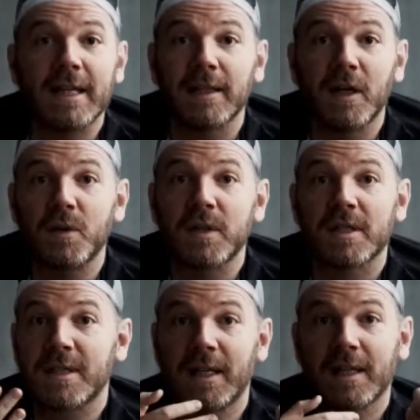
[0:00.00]
kilos.
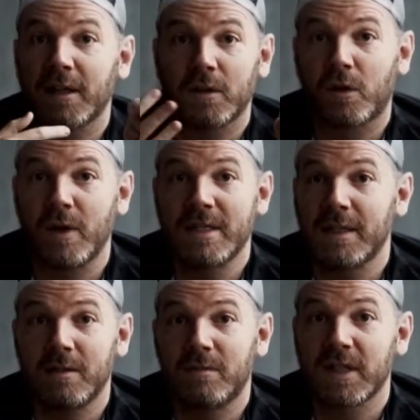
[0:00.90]
It's not like a
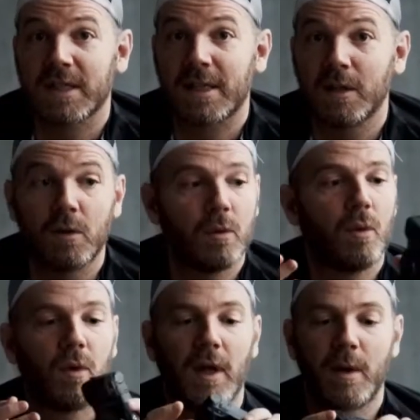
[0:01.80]
crazy 6
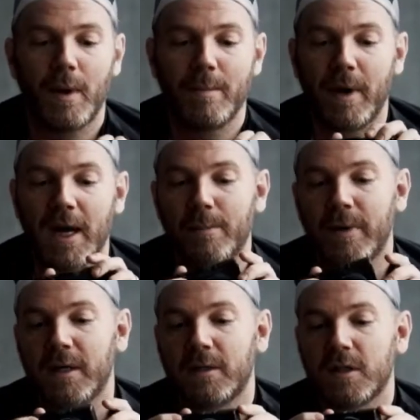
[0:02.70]
kilo lightweight bike,
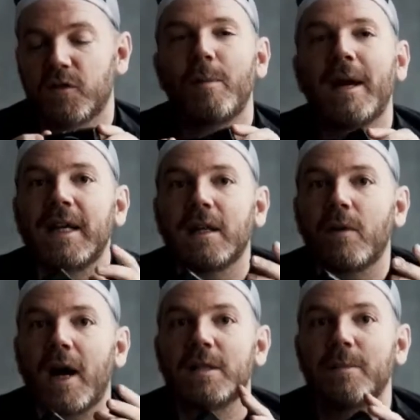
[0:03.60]
but just for my daily
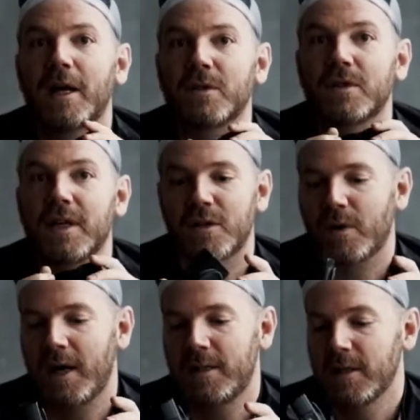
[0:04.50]
rides, my exercise
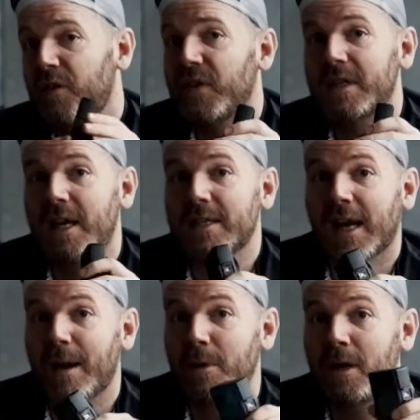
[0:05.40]
rides. Perfect size
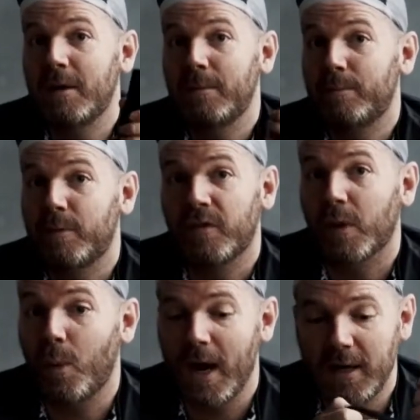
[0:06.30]
camera,
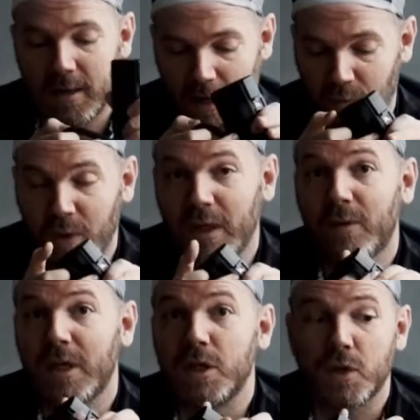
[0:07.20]
perfect weight. I
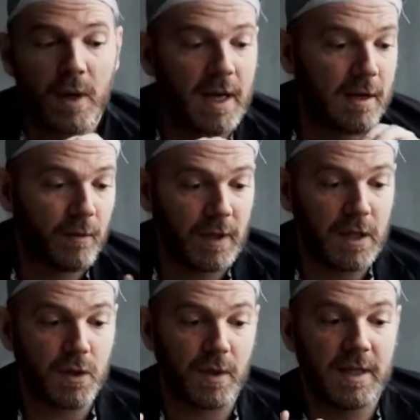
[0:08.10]
really enjoyed it. Really
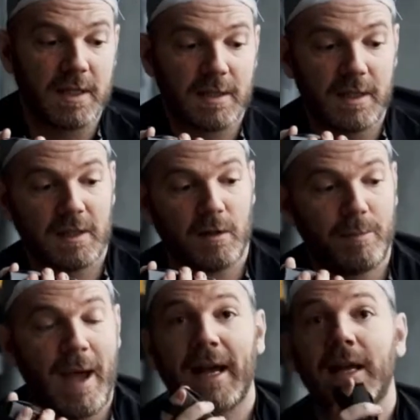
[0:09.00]
enjoyed this little
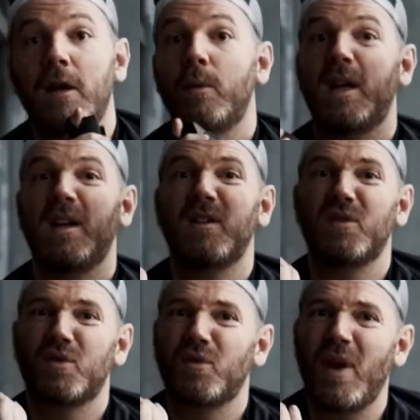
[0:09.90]
pack here. When it
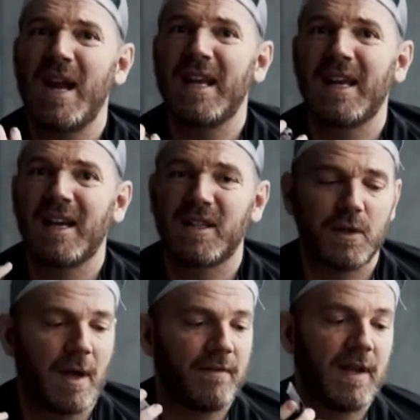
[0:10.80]
was raining and got
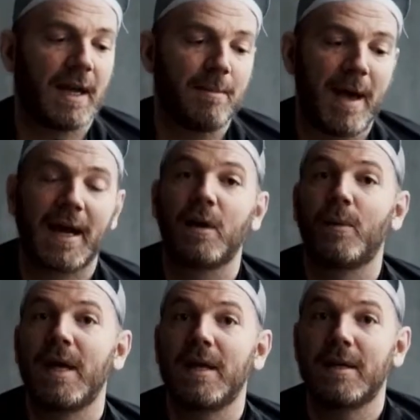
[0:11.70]
too heavy, I can pack it
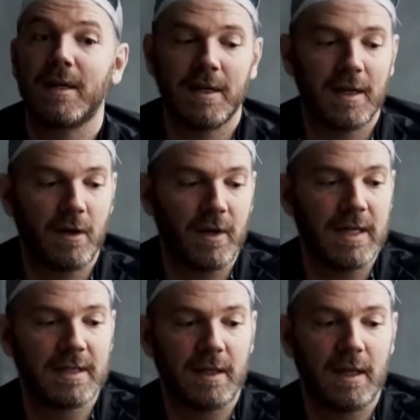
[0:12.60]
away in here
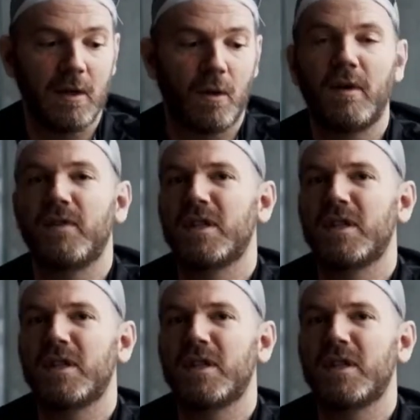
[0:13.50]
easily, or if you